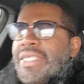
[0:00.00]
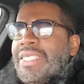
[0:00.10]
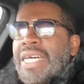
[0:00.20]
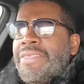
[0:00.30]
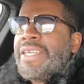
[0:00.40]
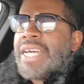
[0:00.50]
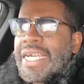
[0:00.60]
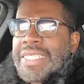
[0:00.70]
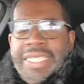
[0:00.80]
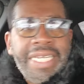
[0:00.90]
Nothing
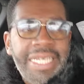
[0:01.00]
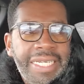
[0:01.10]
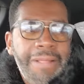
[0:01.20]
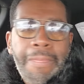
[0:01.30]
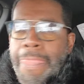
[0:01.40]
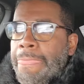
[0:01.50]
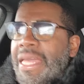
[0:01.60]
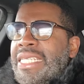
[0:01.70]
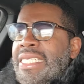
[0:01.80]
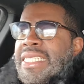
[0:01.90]
I say
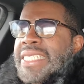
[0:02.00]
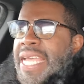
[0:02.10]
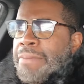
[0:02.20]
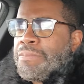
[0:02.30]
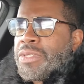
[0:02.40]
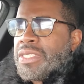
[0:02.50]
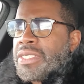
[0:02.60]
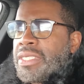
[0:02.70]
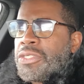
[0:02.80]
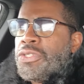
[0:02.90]
is an attempt
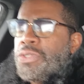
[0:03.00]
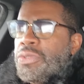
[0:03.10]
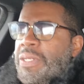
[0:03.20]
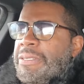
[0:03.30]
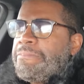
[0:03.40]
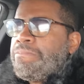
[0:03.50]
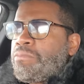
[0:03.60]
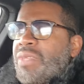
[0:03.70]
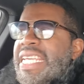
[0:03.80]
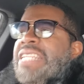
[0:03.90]
to
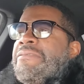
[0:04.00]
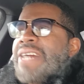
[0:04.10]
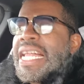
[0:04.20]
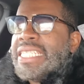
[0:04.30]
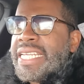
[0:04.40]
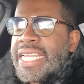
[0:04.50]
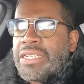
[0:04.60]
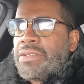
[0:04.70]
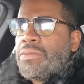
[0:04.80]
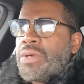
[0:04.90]

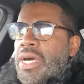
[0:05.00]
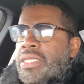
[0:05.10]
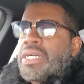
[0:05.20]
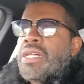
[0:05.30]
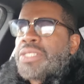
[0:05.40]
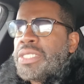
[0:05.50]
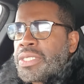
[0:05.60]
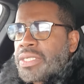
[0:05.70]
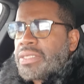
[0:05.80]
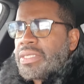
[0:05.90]
invalidate Ron
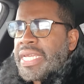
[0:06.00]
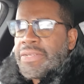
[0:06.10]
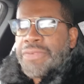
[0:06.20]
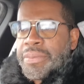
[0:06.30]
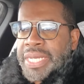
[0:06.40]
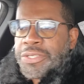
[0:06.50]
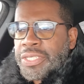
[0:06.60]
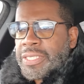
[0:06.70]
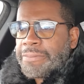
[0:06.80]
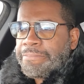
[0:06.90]
Dalton's
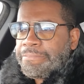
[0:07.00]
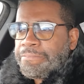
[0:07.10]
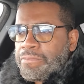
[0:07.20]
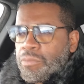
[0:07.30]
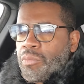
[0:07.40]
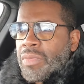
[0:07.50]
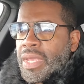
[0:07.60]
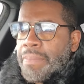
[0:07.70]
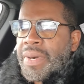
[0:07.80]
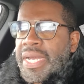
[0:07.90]
information.
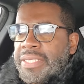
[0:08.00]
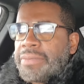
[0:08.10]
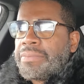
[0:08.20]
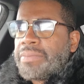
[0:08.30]
But